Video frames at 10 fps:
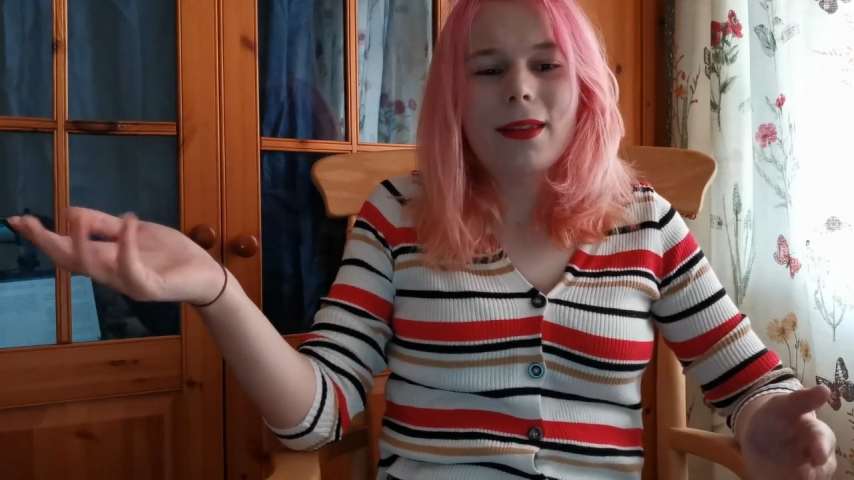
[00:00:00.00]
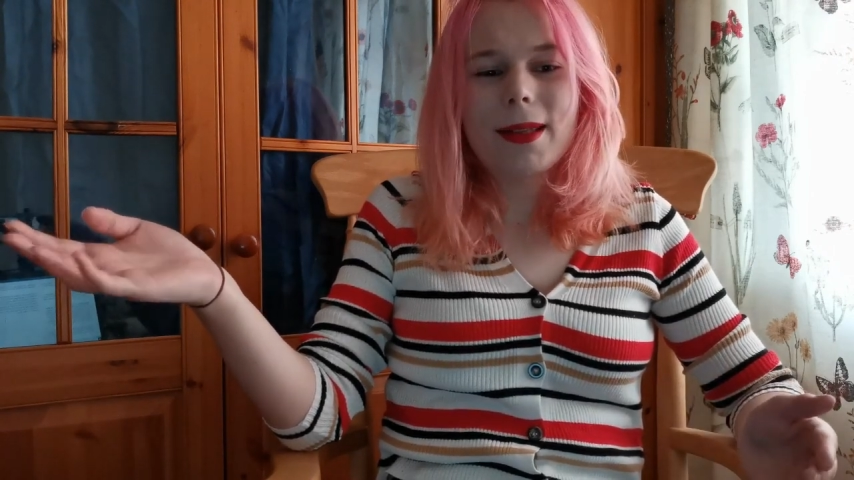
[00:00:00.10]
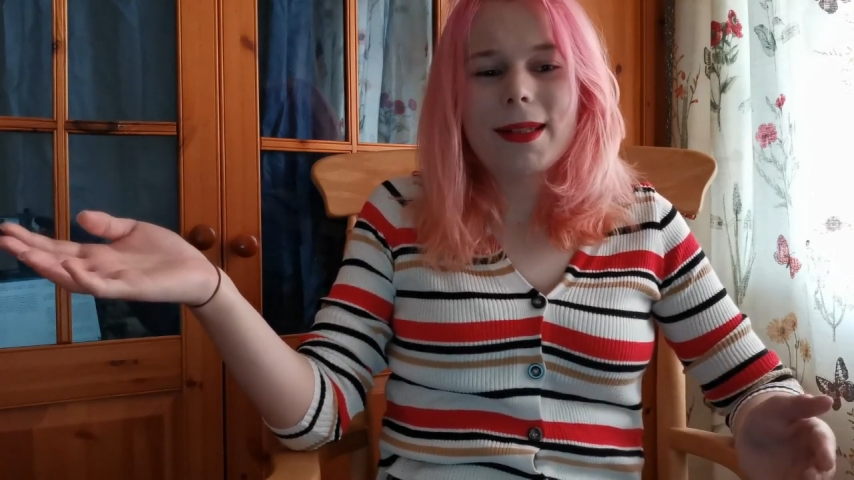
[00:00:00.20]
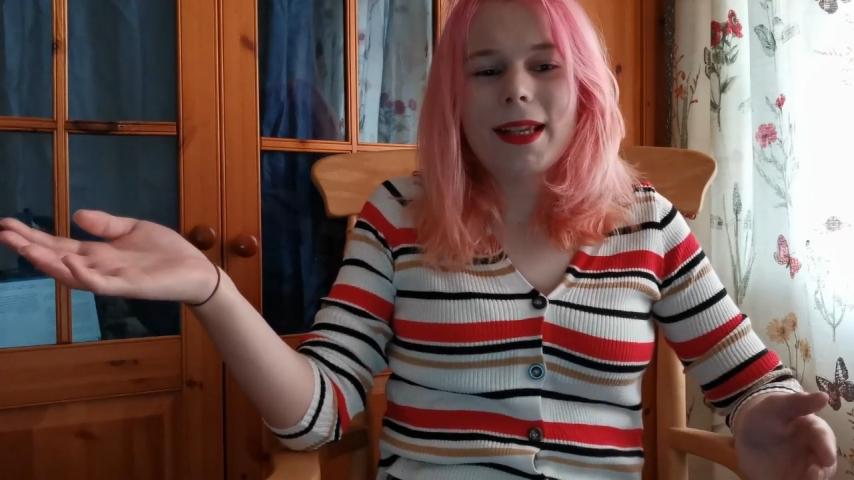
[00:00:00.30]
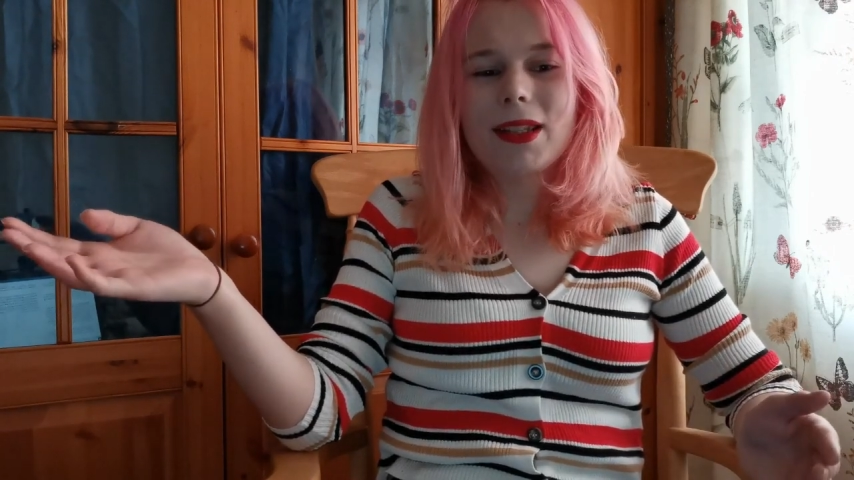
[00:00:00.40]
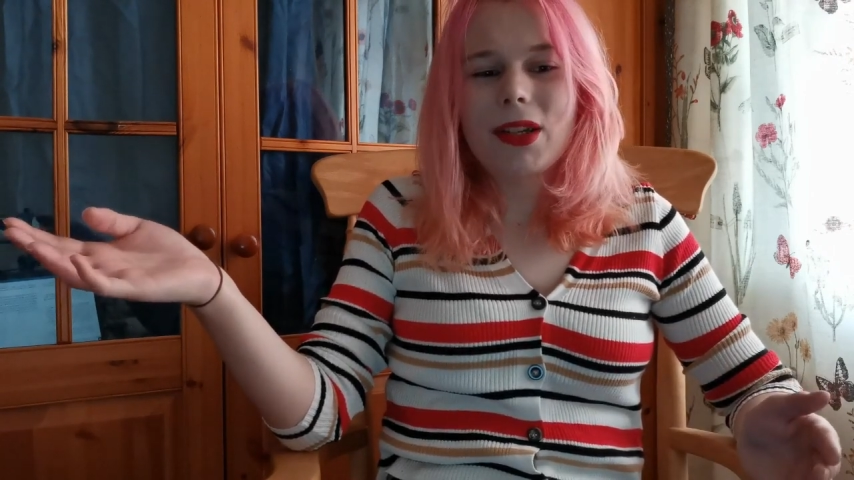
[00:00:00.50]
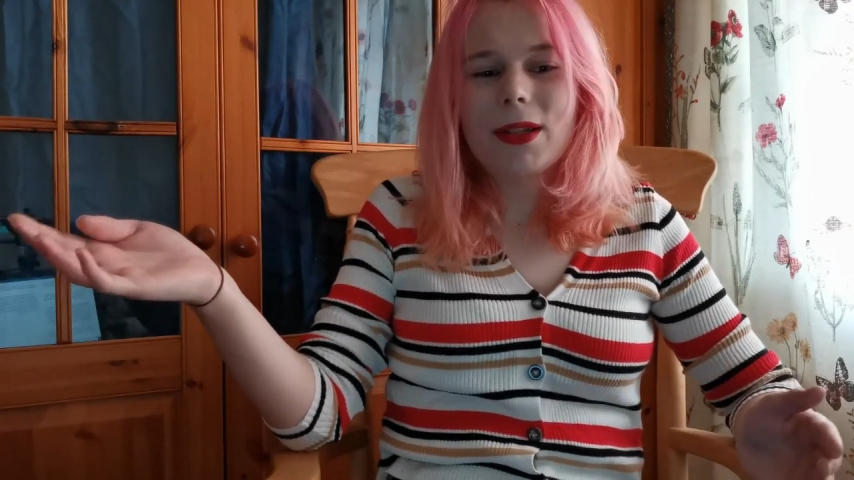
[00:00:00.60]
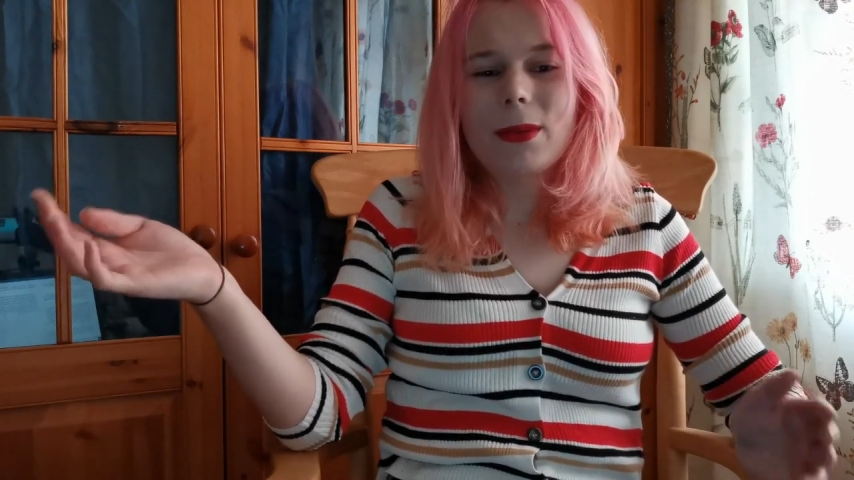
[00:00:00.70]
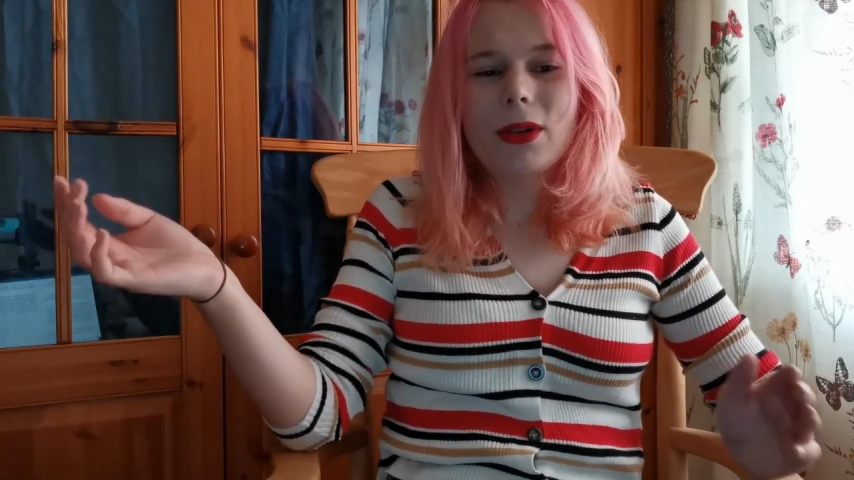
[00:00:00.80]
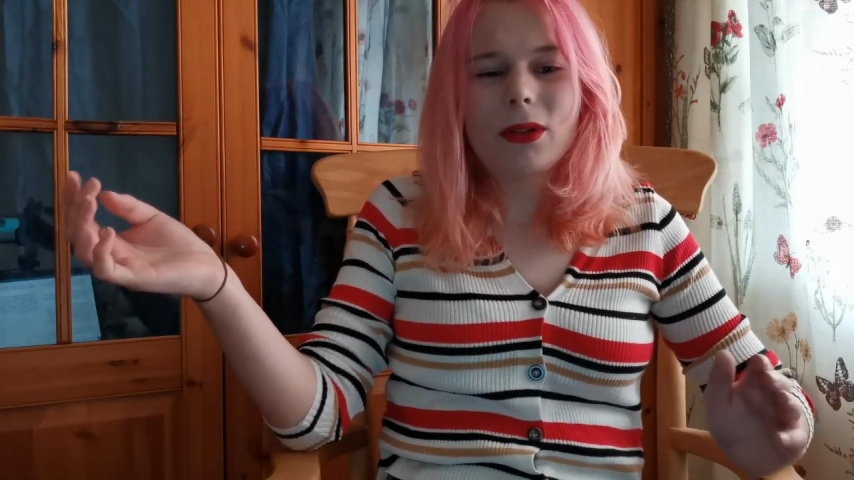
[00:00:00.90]
the
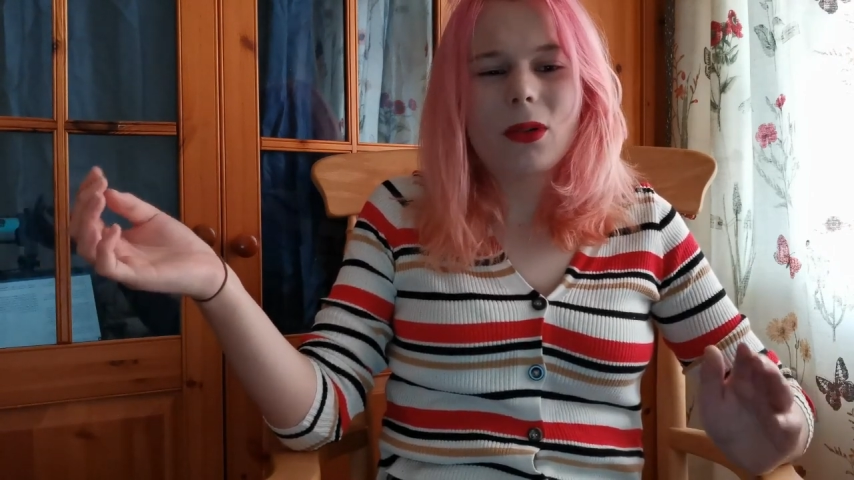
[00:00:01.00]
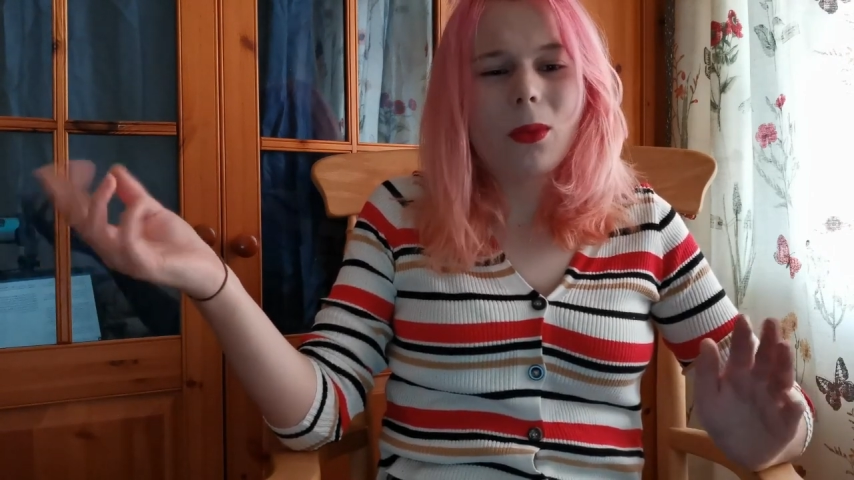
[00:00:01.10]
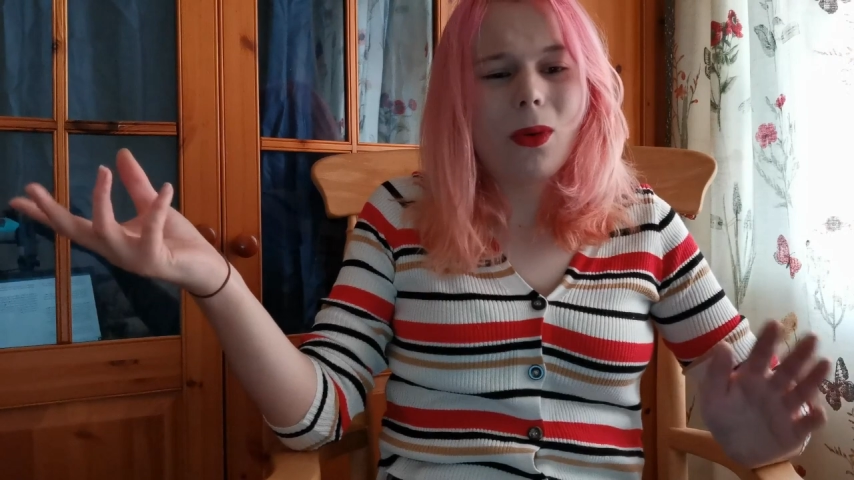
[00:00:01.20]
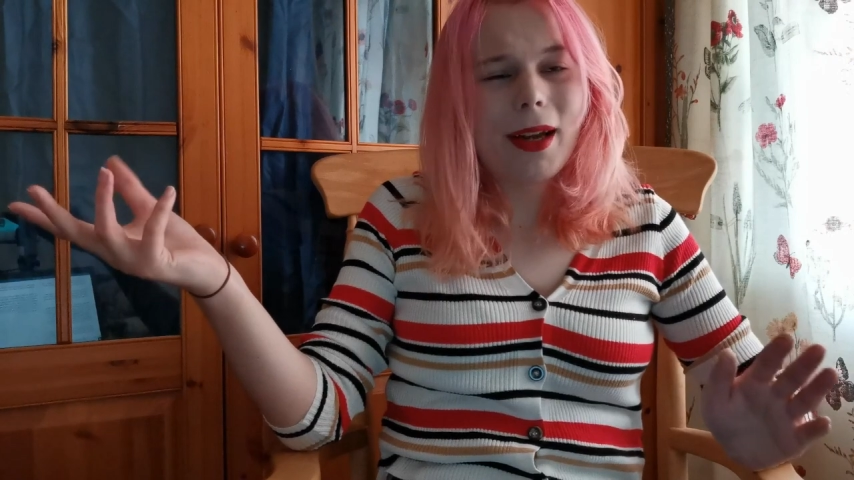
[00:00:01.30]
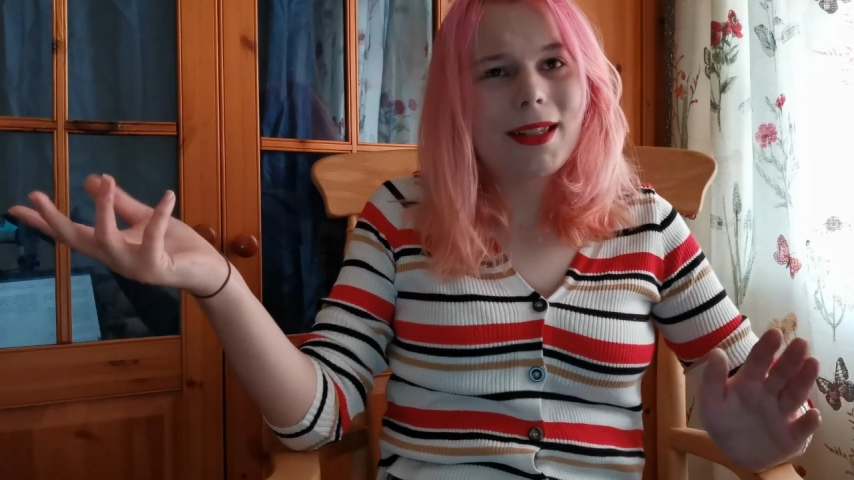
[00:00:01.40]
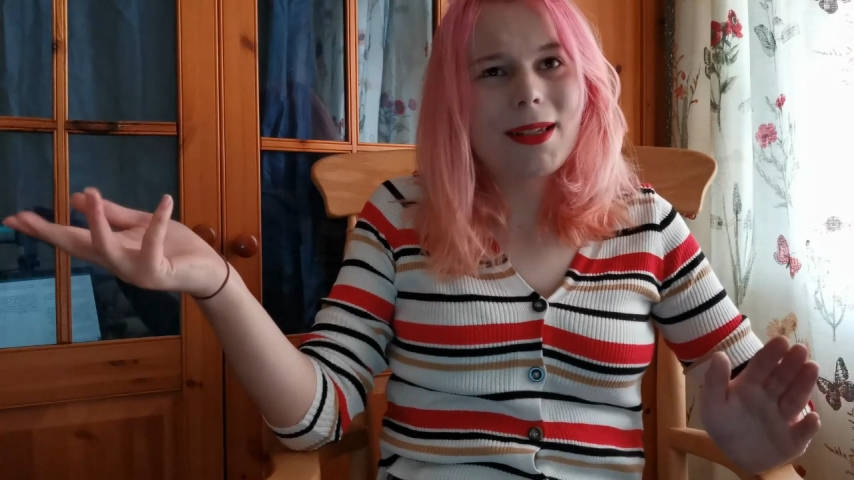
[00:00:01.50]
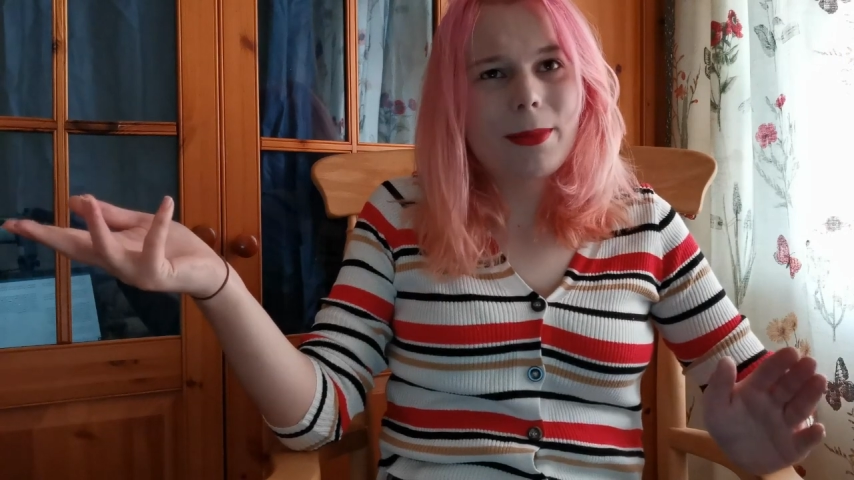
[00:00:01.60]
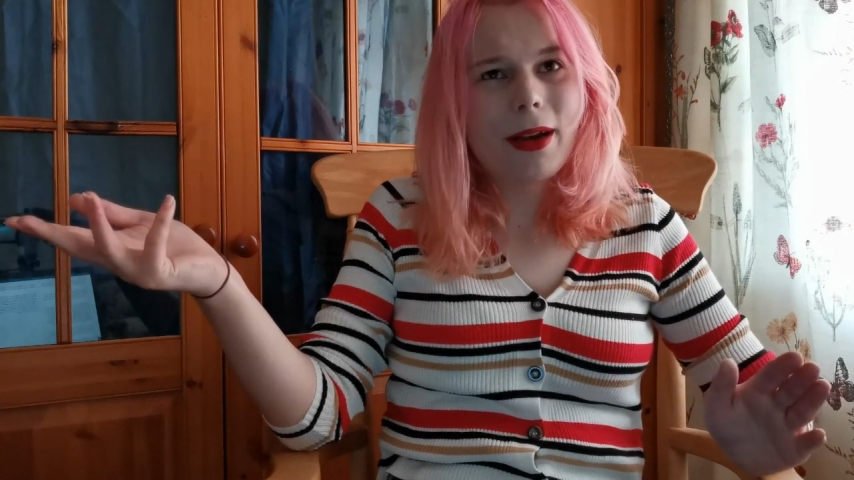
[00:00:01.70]
C2s were not quite as